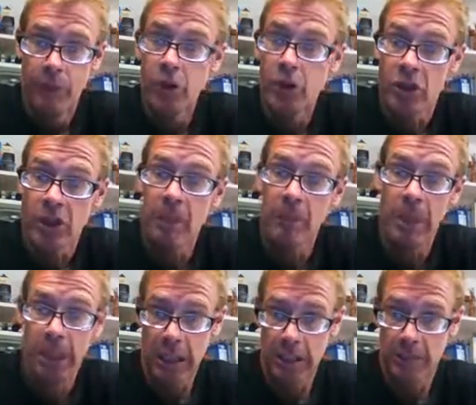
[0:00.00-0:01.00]
You're a
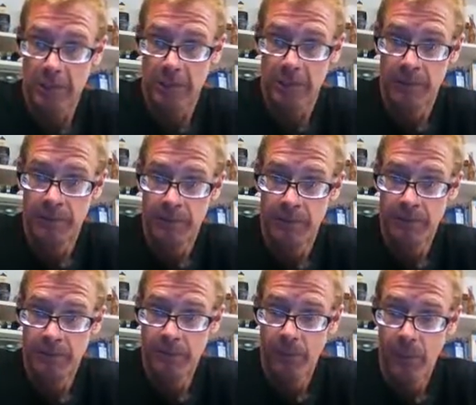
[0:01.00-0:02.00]
scumbucket.
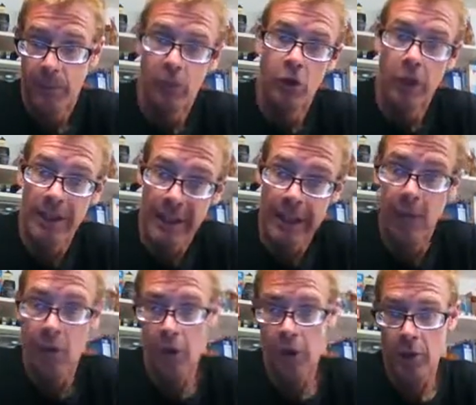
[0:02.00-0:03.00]
You're a
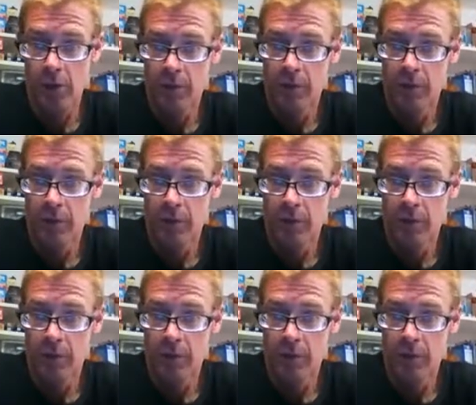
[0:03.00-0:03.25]
coward.